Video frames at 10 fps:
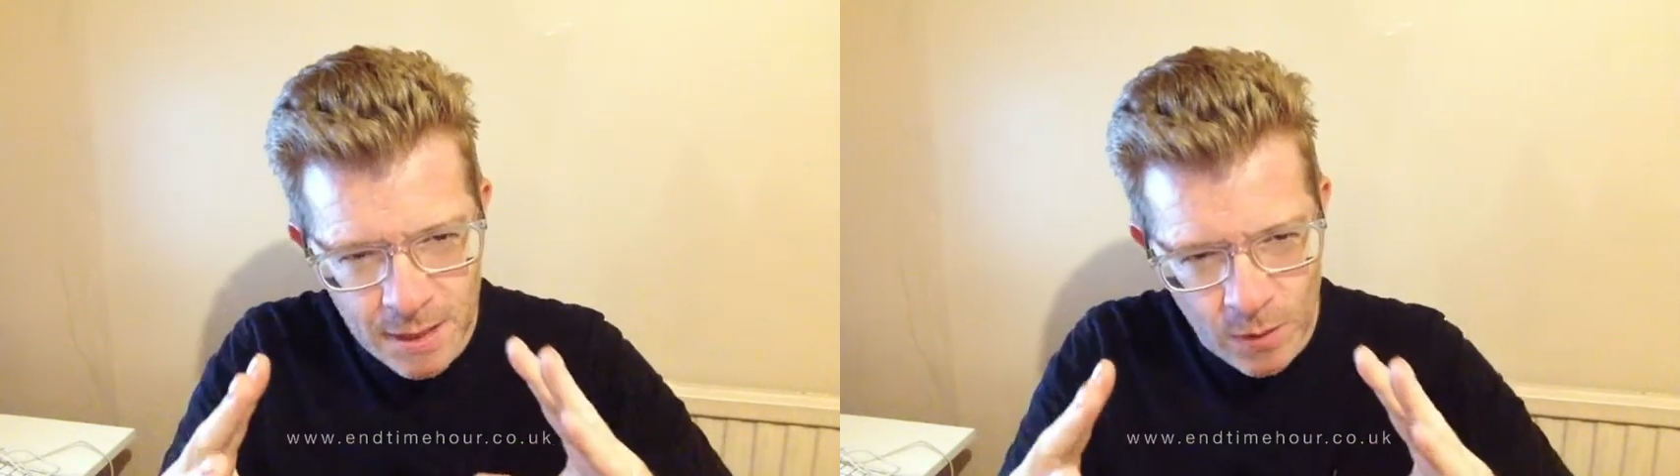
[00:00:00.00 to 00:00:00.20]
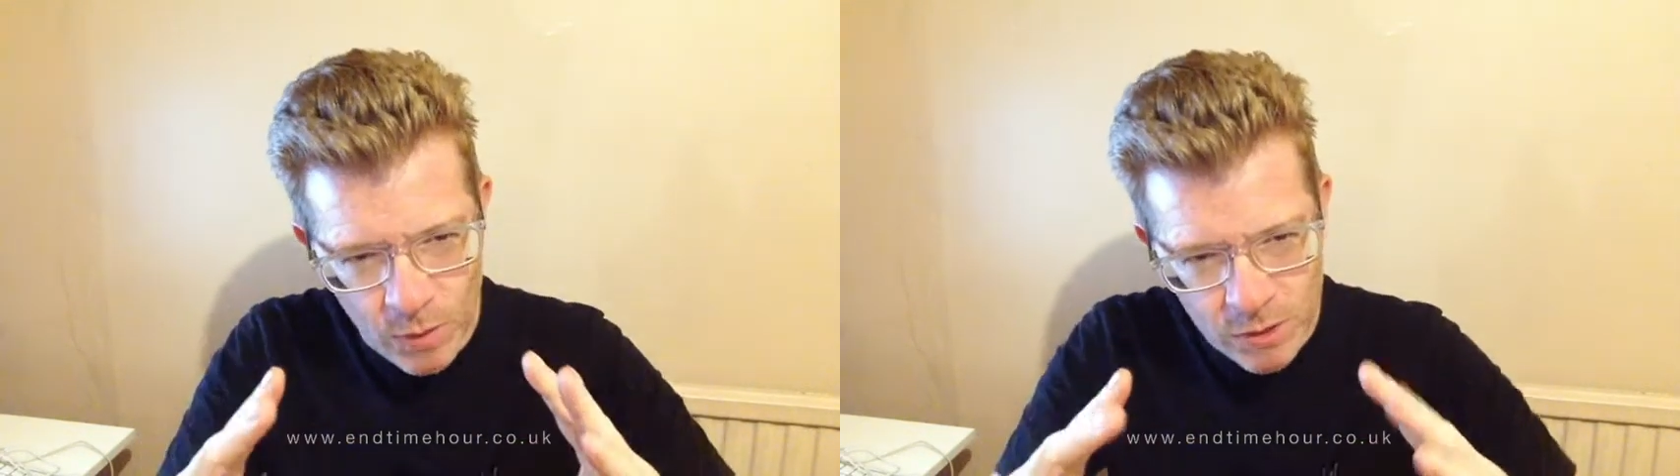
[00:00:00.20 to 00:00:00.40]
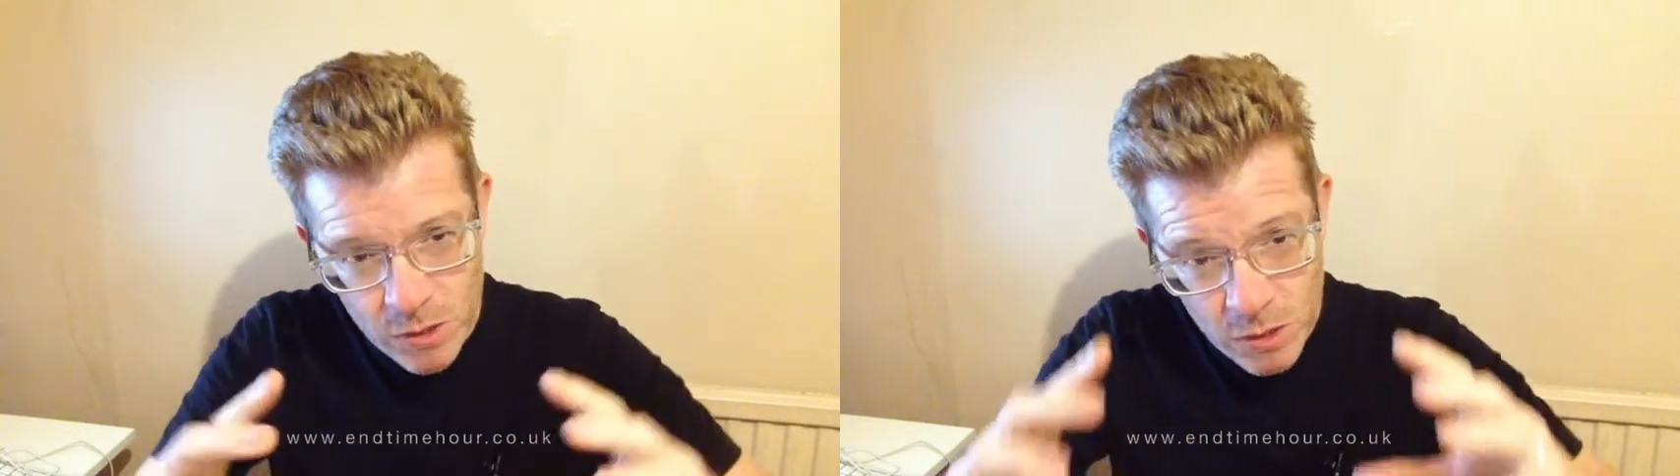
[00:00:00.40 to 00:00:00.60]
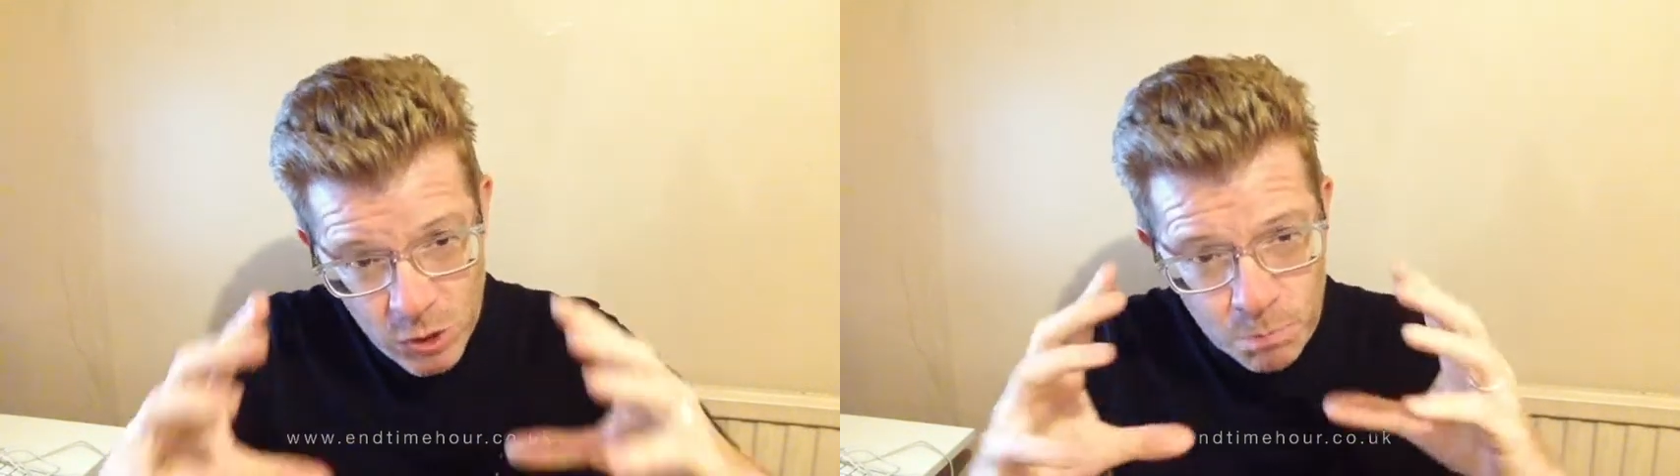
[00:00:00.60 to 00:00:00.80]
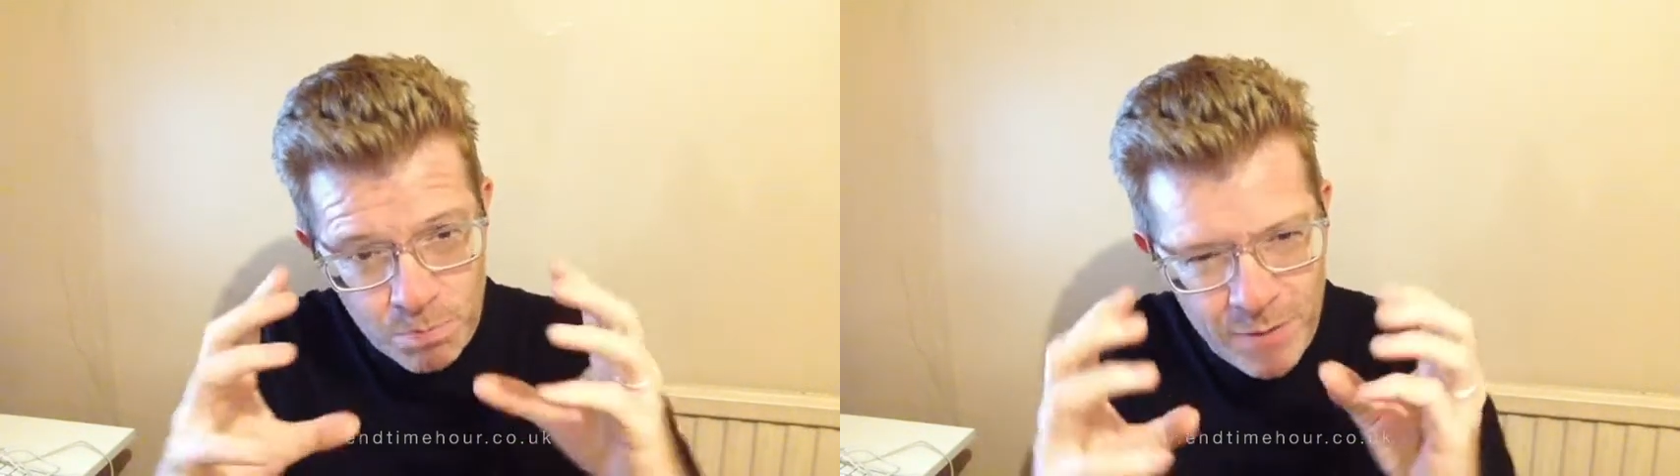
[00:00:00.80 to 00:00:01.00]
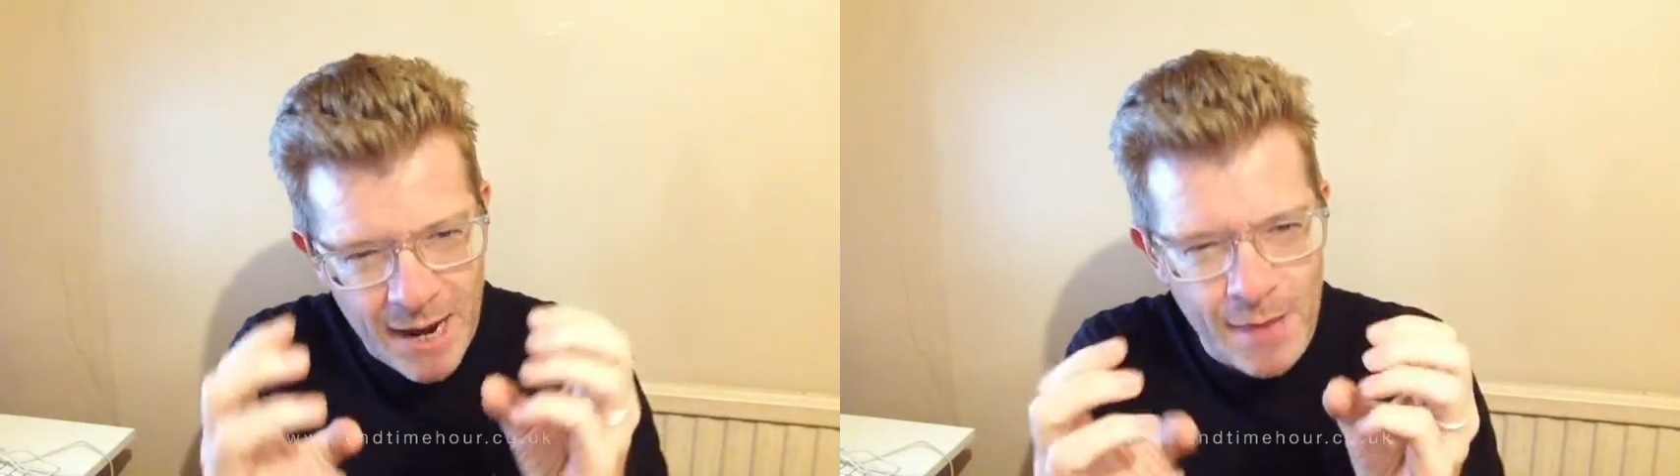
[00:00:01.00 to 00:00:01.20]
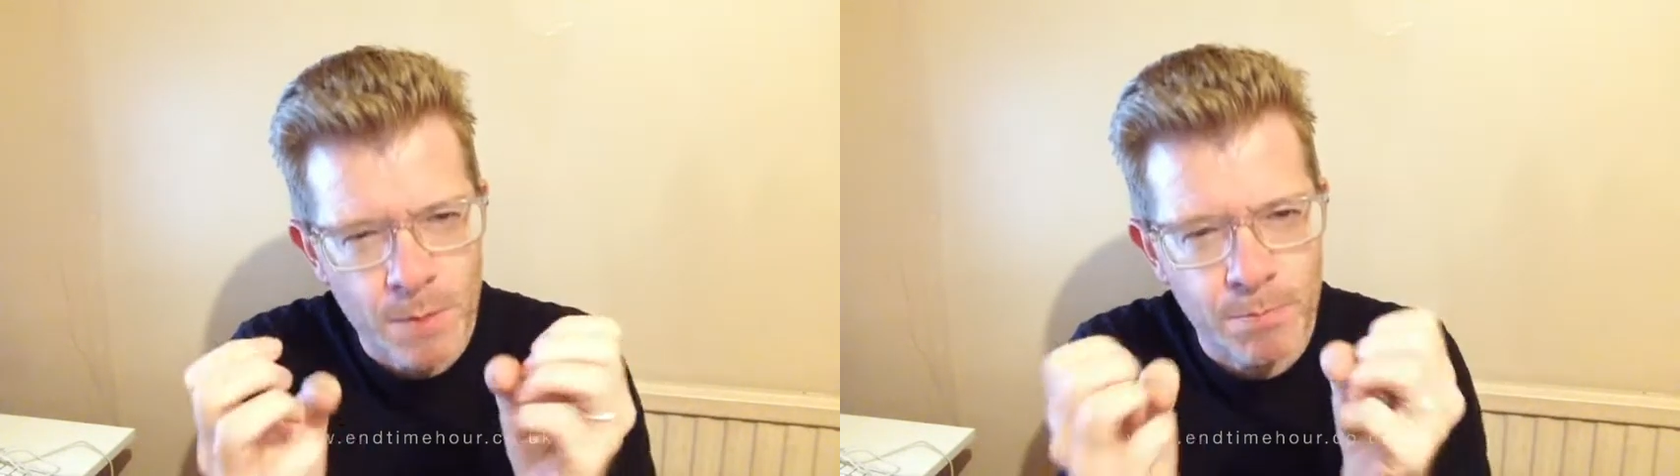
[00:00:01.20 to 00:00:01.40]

where it's the Spirit and the